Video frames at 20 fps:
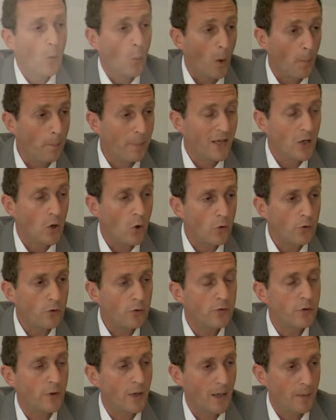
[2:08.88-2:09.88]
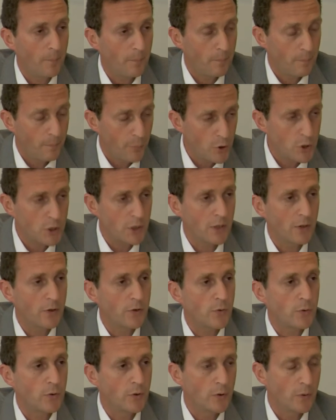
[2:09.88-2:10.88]
Well, beyond uh, pushing
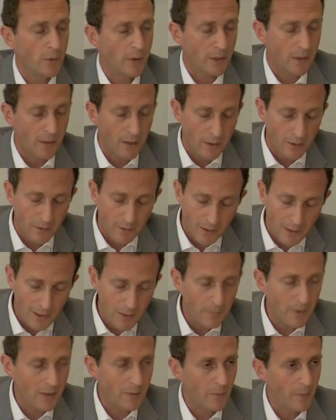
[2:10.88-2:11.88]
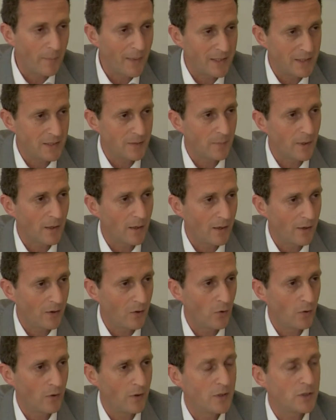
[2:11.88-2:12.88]
through and keeping the momentum going
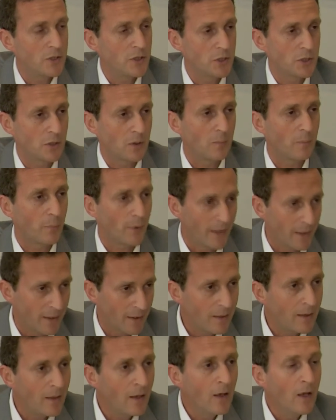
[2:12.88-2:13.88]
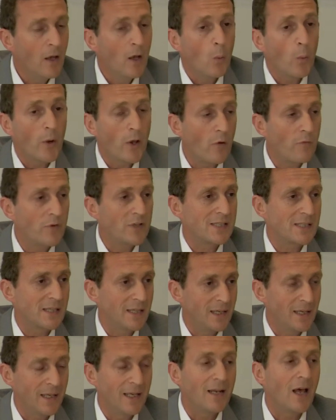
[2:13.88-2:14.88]
on Digital Britain, we
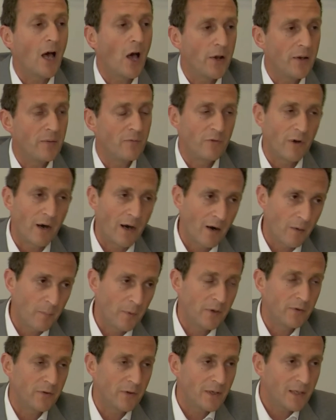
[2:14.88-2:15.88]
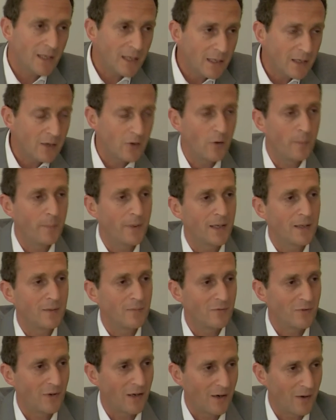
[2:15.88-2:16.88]
obviously need an environment, an economic
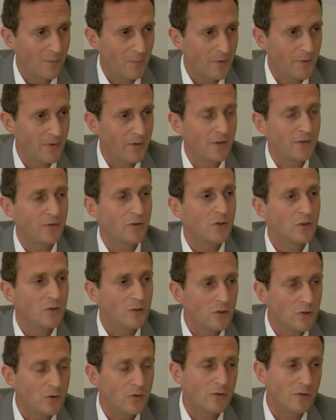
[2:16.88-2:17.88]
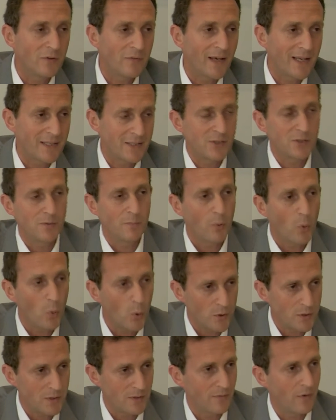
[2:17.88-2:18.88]
environment that is conducive and
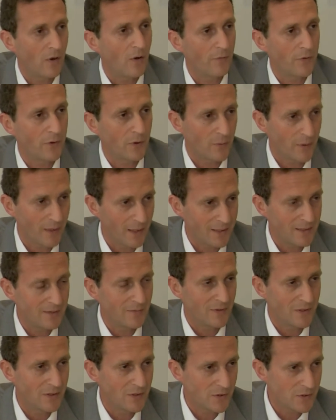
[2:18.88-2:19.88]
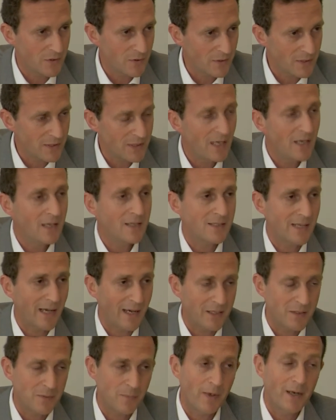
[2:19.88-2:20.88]
supportive of the creative industries.
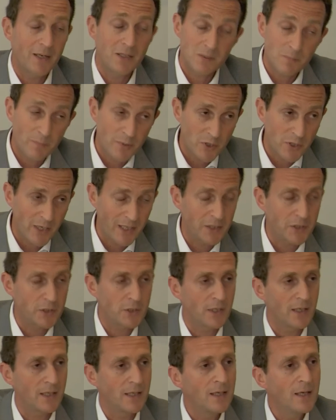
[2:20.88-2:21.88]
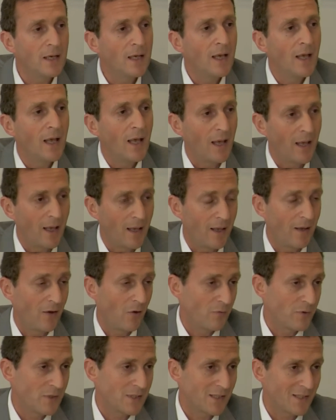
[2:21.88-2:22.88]
Tax breaks, potentially. Uh,
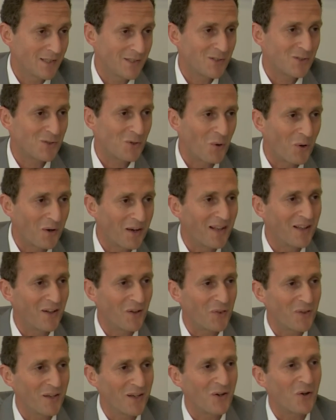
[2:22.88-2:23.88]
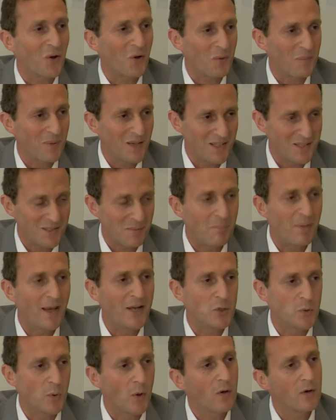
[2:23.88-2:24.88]
obviously, a strong and healthy economy is a
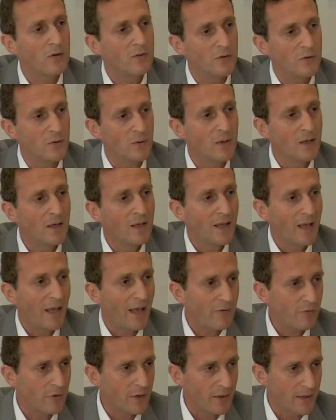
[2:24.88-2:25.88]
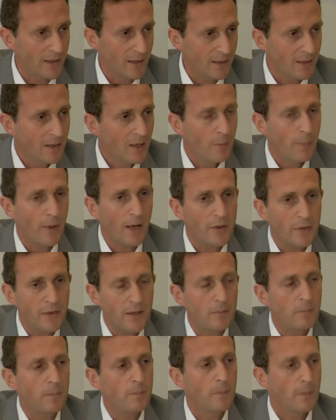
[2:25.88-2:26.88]
bedrock to everything. But I
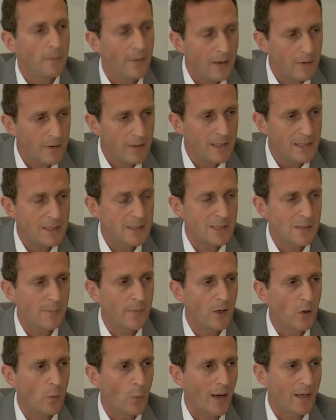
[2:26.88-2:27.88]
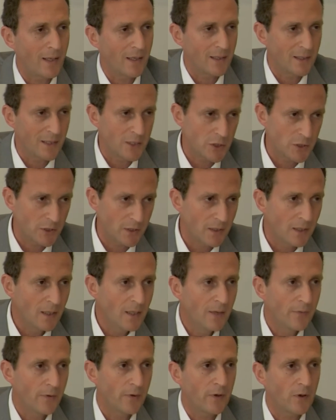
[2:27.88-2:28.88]
think there needs to be a recognition
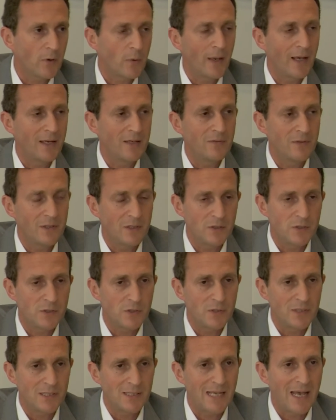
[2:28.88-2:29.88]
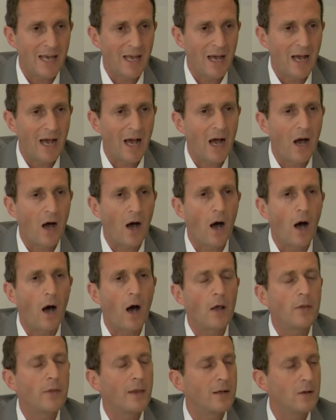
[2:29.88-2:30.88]
that the creative industries,
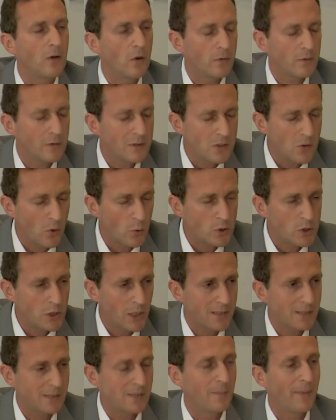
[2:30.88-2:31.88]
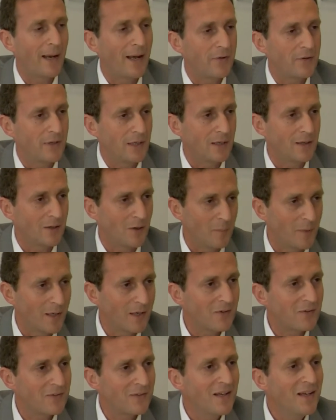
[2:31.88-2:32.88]
they're not, it's not just about
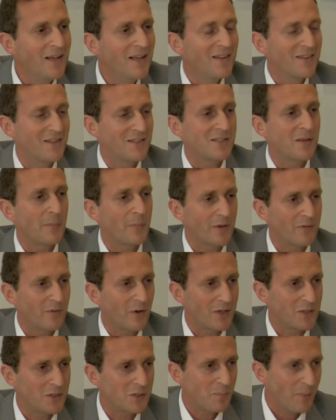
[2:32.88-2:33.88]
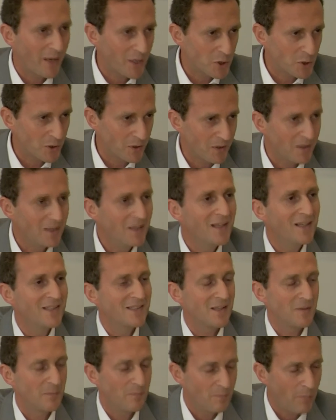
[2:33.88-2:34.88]
economics. There's something very special,
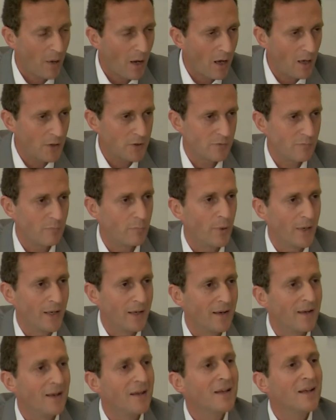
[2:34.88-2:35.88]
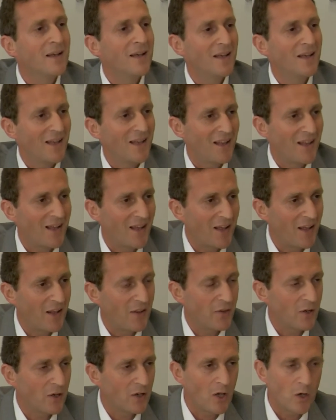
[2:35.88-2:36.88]
a part of Britain uh,
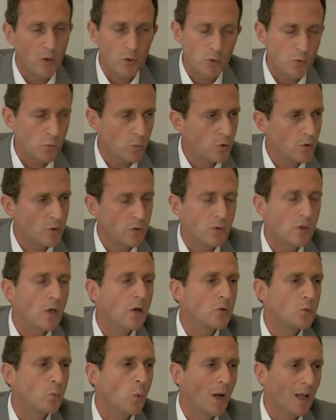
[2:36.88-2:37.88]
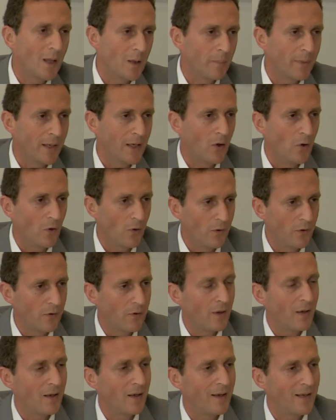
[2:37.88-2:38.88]
that goes that goes well
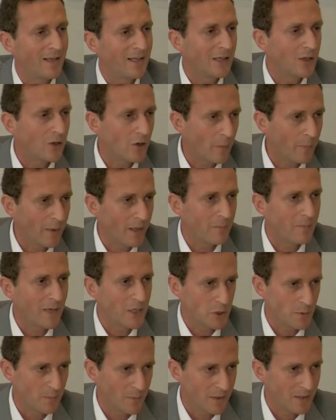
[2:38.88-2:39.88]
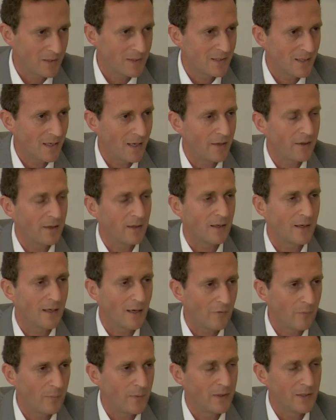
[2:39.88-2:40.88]
beyond uh, economic measurement. And I think the
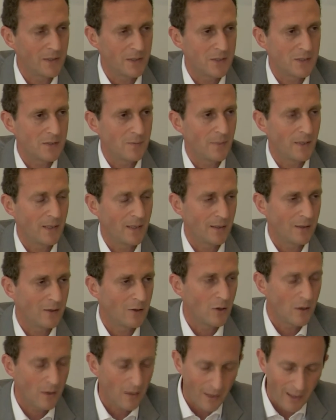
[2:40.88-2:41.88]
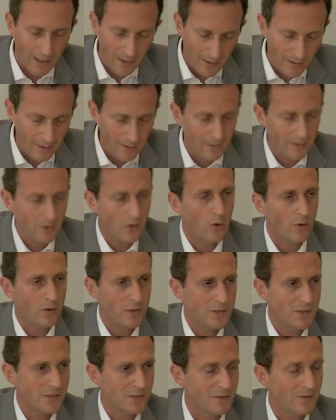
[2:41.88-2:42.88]
government needs to be uh,
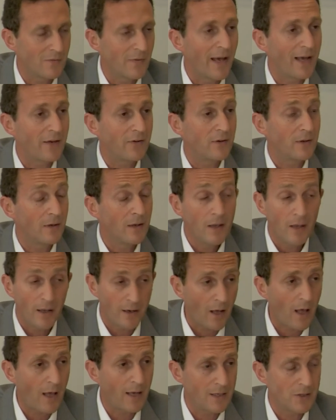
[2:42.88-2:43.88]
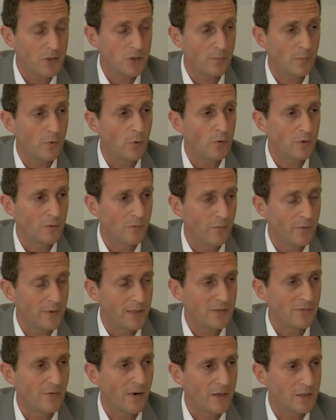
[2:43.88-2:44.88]
cognizant of that and, and highly supportive of
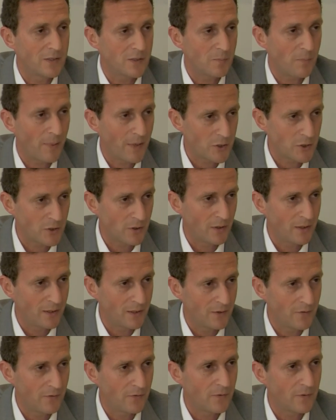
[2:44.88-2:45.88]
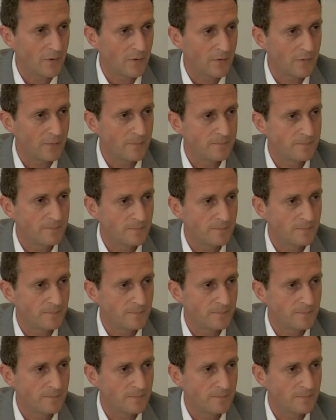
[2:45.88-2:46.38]
these very special industries.